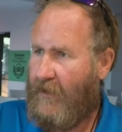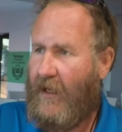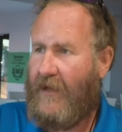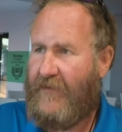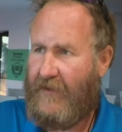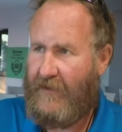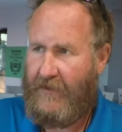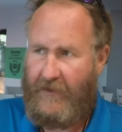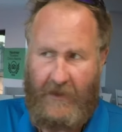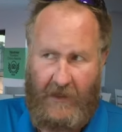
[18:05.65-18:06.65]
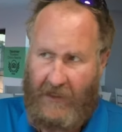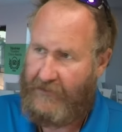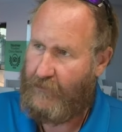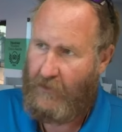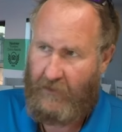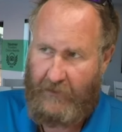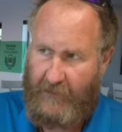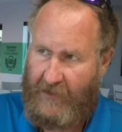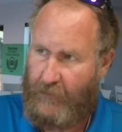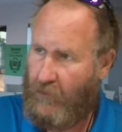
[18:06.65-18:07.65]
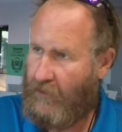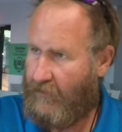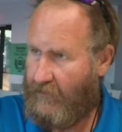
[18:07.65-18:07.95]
And then I do all the paperwork